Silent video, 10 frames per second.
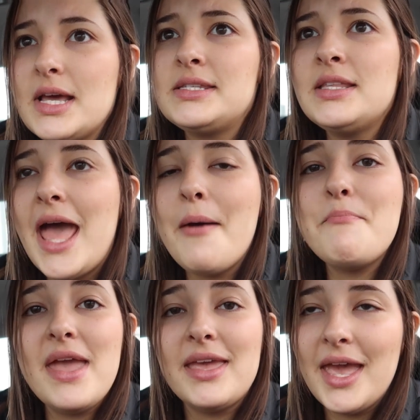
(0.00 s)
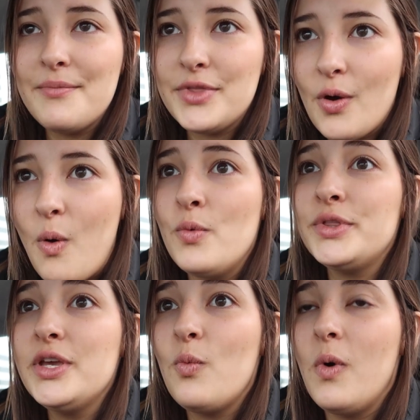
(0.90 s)
doesn't that make him the
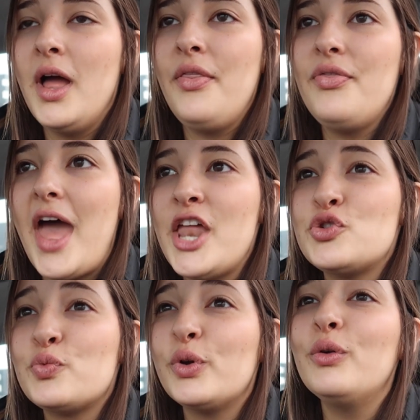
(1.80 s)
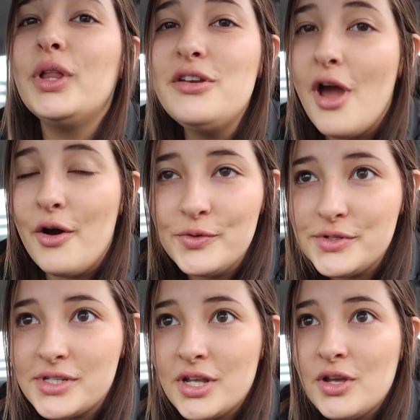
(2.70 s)
only one that truly
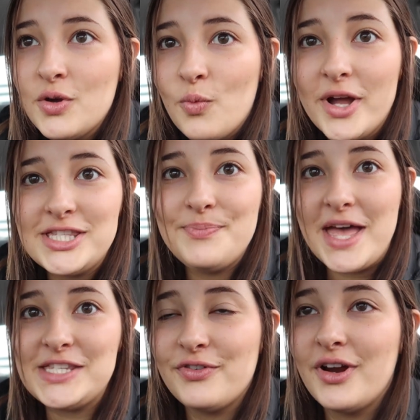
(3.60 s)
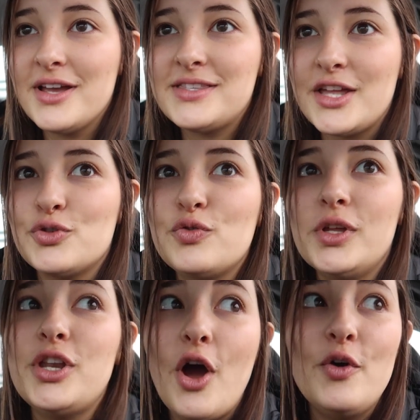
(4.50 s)
knows what's best for us, that
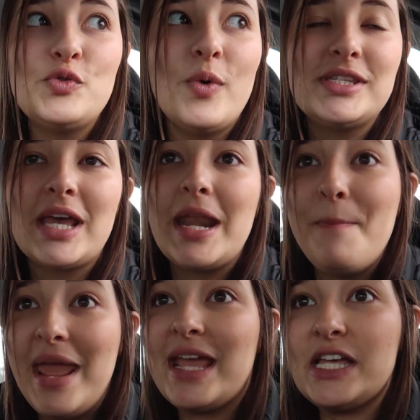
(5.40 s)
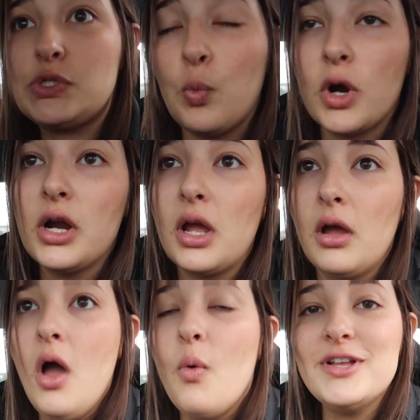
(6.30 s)
truly knows what's gonna make us work,
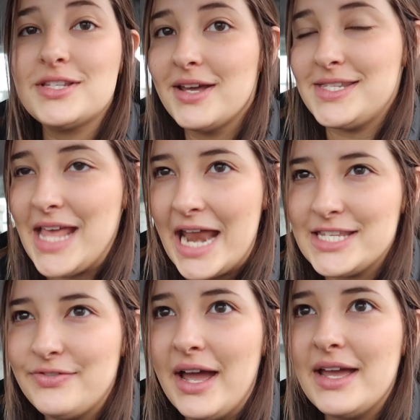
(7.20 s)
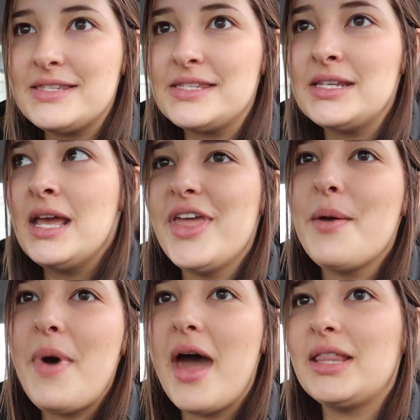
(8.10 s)
what's gonna satisfy us? Think
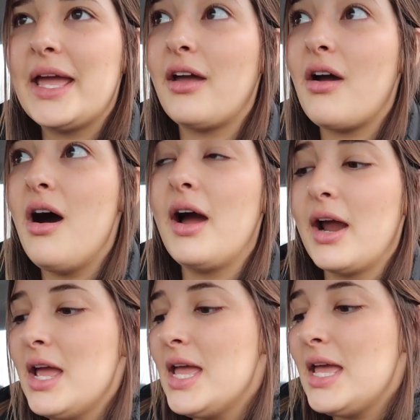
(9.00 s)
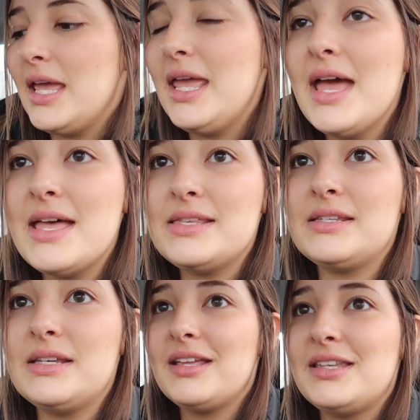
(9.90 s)
about it like a car. He has
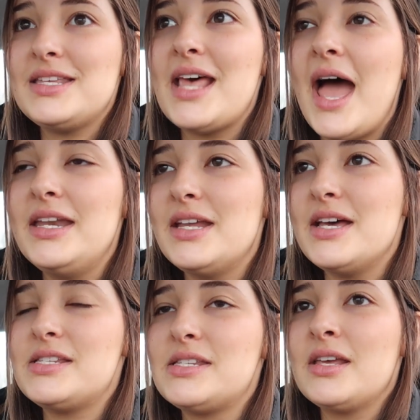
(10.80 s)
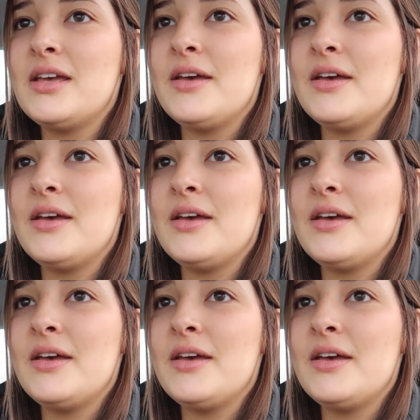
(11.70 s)
designed us